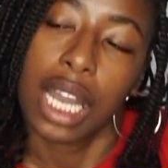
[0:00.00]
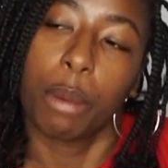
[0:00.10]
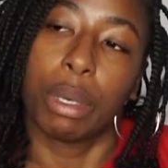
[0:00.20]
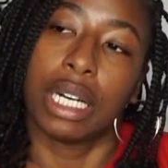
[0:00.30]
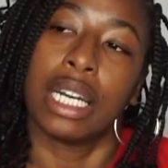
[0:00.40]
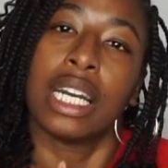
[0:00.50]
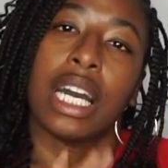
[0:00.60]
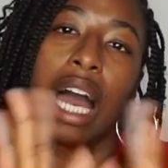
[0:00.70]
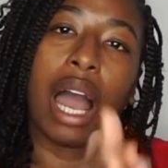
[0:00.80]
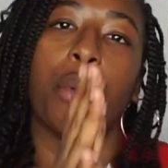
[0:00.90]
But
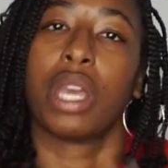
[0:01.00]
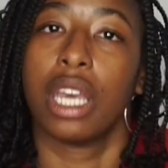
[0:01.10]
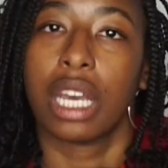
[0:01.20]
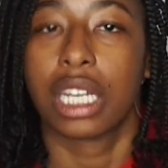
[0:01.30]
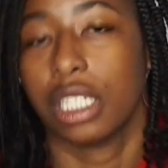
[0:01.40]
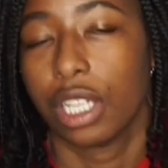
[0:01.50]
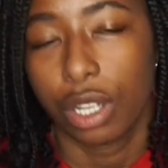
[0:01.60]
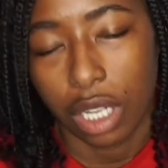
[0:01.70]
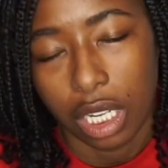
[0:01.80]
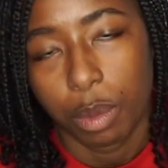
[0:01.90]
I would continue
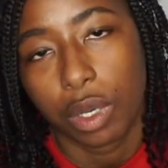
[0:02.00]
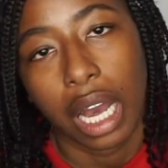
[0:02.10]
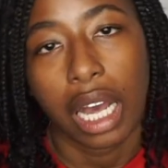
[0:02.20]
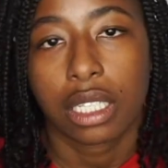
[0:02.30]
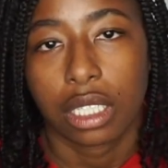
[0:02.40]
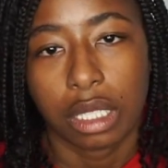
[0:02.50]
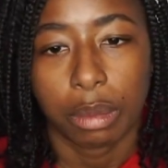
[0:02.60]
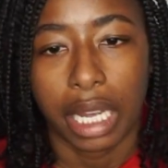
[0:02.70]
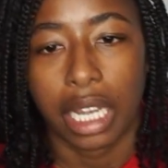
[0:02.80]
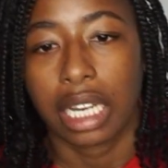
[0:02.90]
to keep you guys
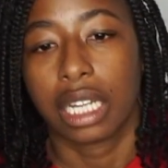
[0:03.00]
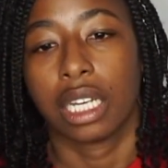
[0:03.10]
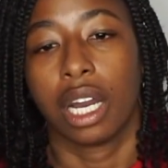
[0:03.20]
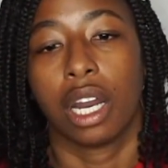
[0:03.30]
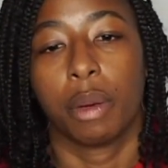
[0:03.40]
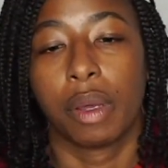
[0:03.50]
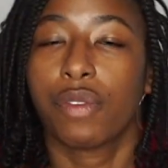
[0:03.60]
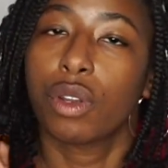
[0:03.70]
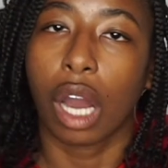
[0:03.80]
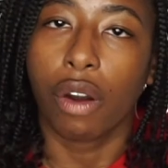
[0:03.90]
updated. If
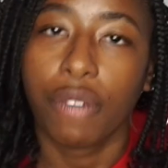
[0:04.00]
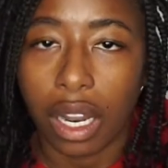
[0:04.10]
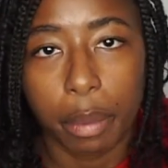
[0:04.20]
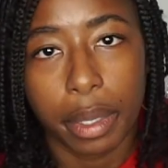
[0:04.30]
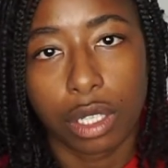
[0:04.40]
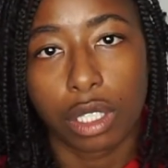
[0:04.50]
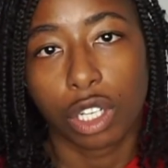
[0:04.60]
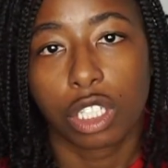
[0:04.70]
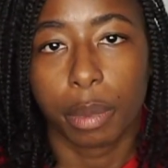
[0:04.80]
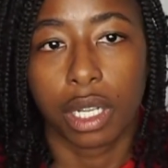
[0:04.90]
you don't follow me on
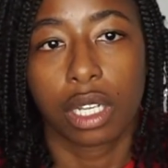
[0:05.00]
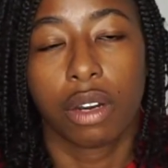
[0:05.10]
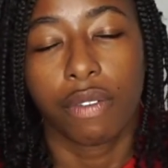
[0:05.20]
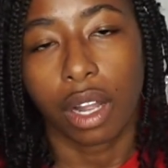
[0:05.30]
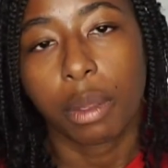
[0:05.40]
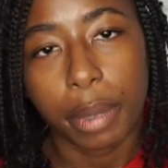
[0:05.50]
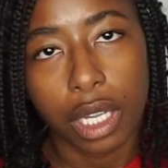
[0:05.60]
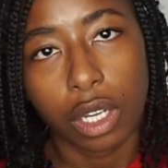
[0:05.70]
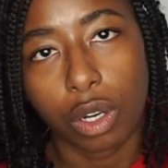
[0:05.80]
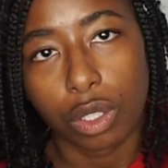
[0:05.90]
social media, follow
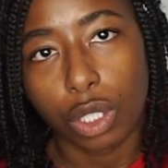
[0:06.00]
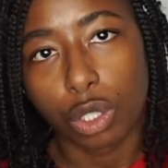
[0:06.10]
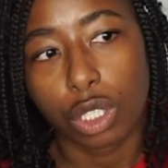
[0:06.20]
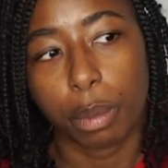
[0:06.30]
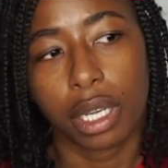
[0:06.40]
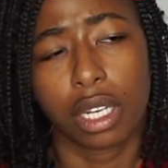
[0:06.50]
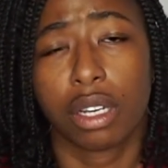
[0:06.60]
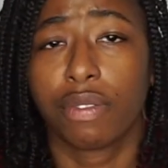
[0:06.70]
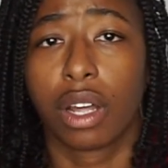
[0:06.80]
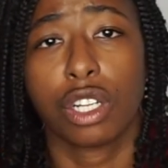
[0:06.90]
me on social media.
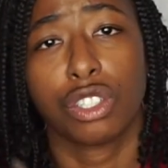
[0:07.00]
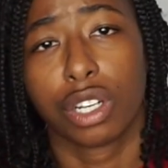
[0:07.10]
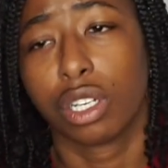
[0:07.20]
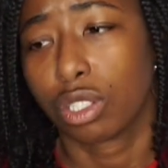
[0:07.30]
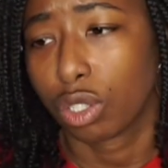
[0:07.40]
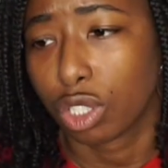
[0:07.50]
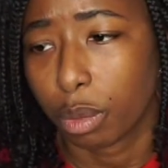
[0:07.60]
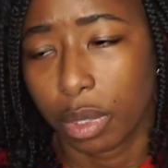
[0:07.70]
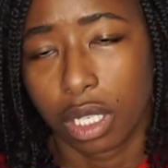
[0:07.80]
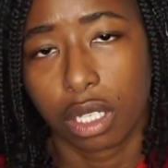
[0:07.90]
Follow Dre on social
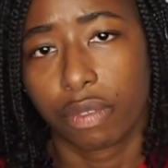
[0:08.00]
media.